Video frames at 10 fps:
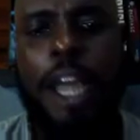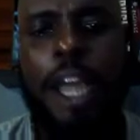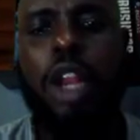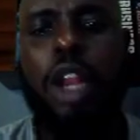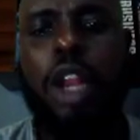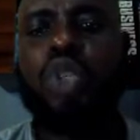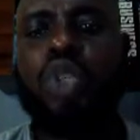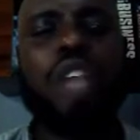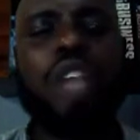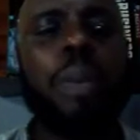it's a long
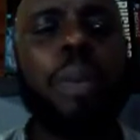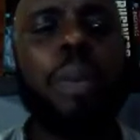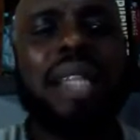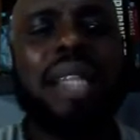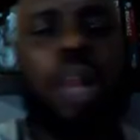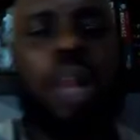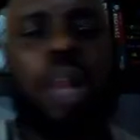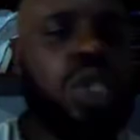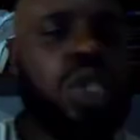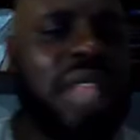sequence number that
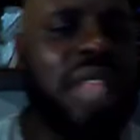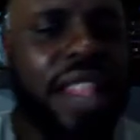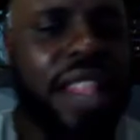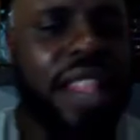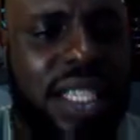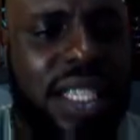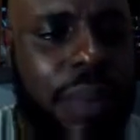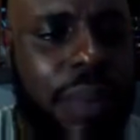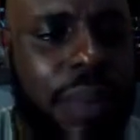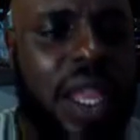looks like this.
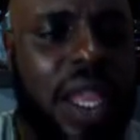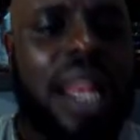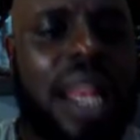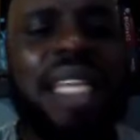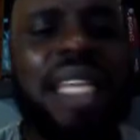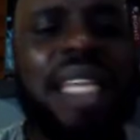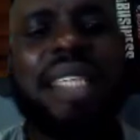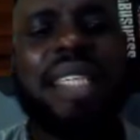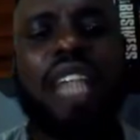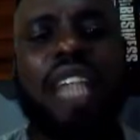Letter
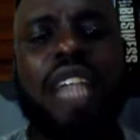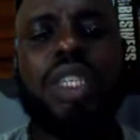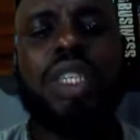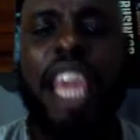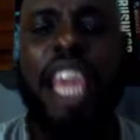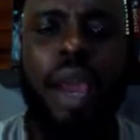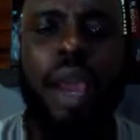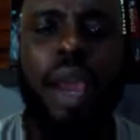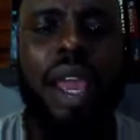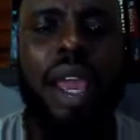that starts with A,